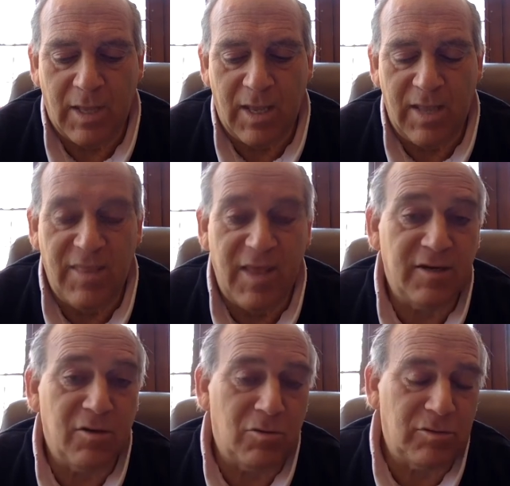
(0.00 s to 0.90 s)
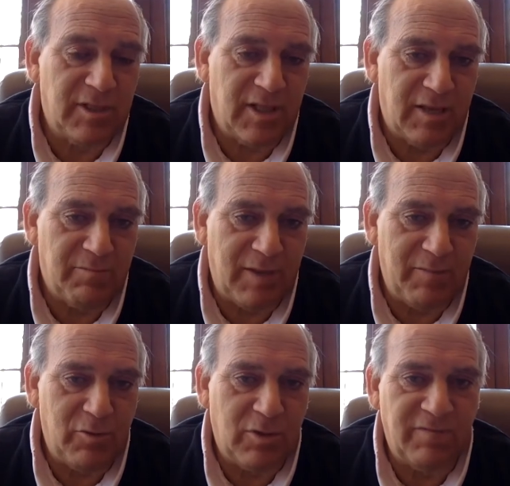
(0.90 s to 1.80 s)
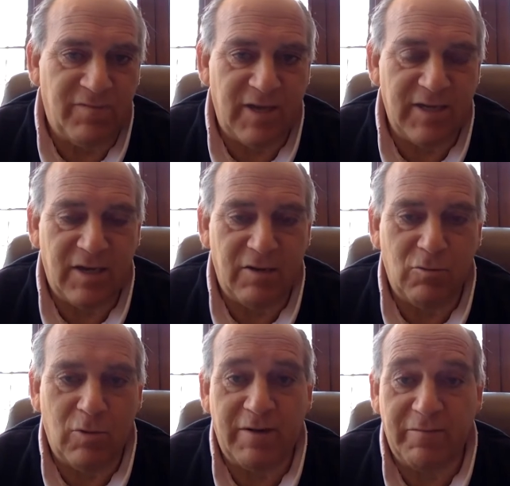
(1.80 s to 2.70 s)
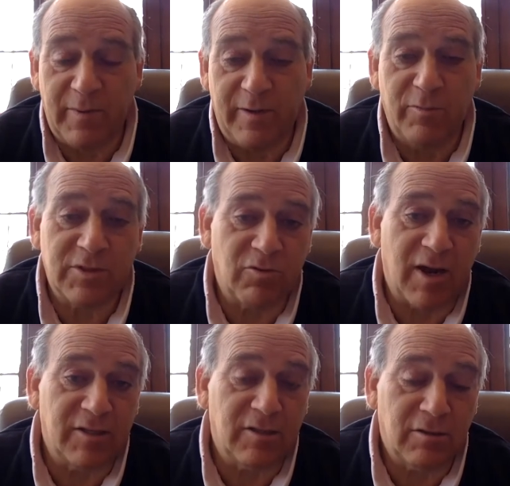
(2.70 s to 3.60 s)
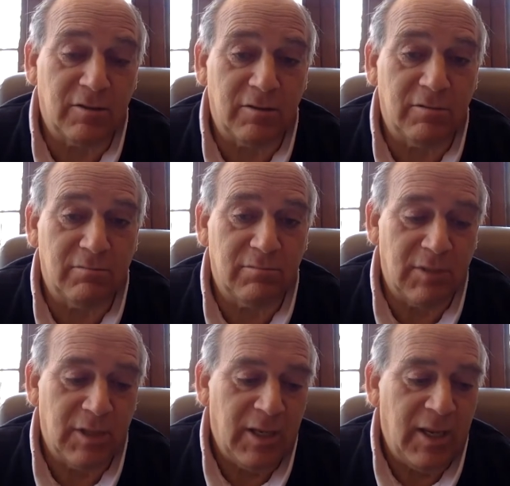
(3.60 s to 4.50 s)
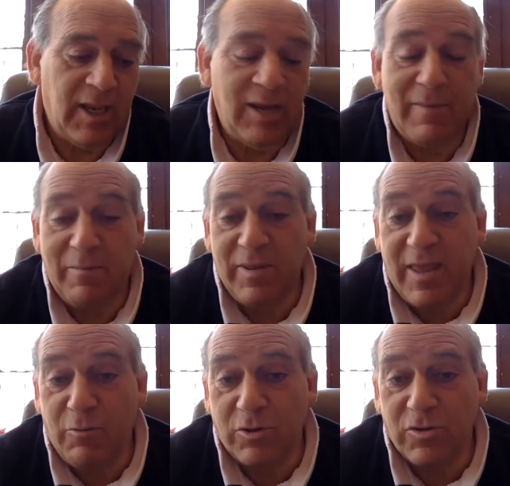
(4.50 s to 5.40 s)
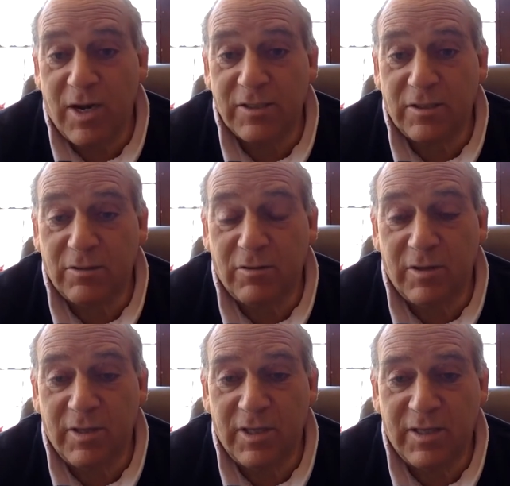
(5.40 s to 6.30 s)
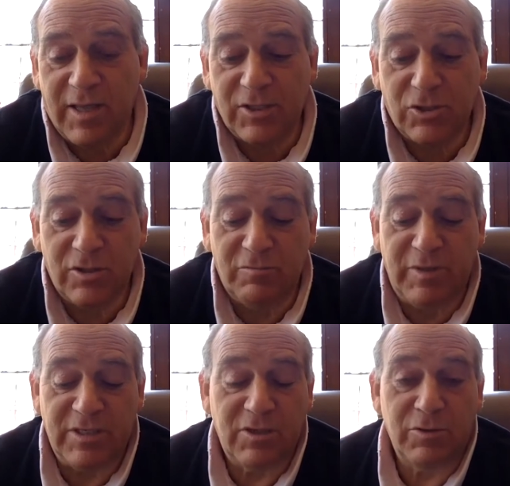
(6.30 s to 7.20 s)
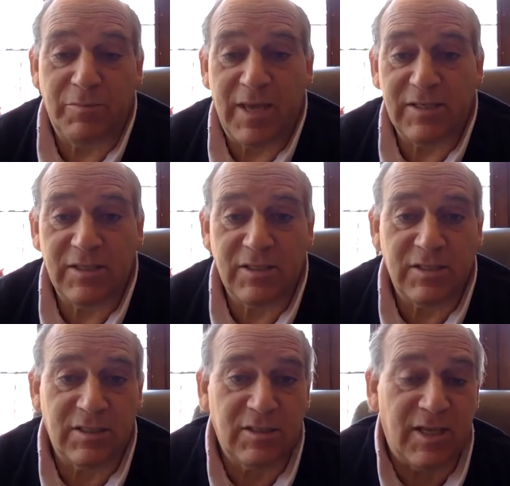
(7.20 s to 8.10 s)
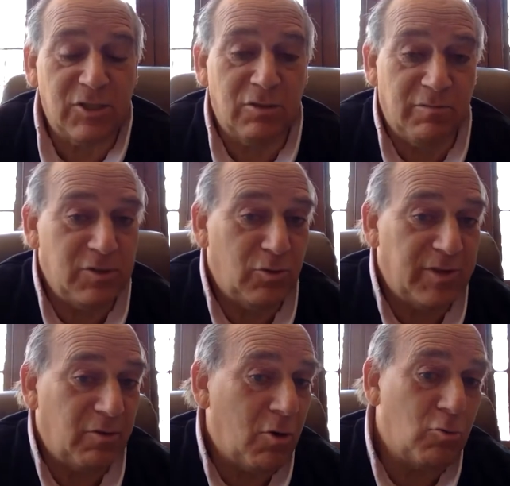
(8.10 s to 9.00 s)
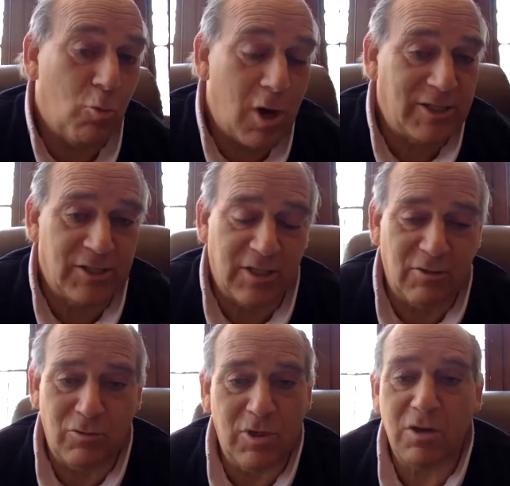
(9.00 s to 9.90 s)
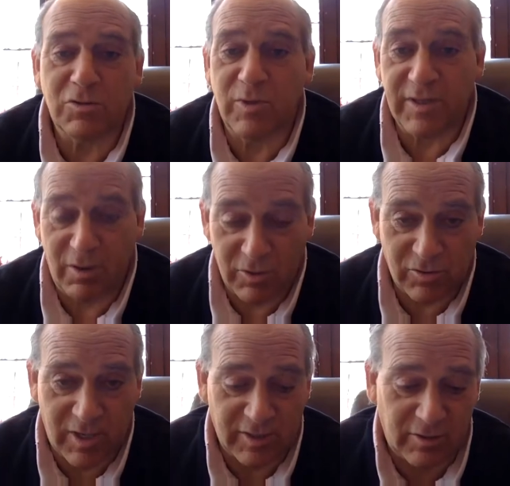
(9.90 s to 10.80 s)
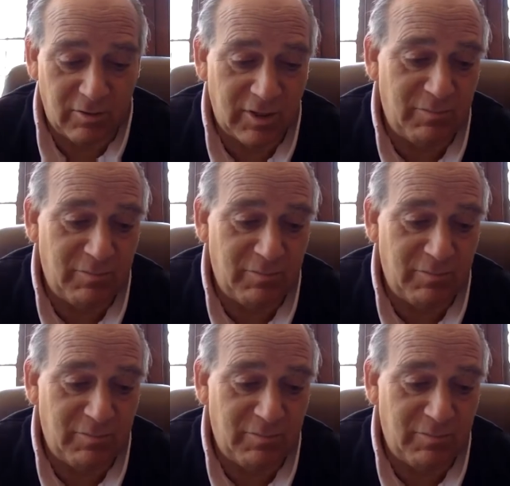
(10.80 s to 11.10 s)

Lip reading: And then and only then, maybe you can find out what everybody was trying to learn. And maybe they were trying to learn that they shouldn't be so dependent and they should have been doing their own watching. Who knows what they were trying to learn?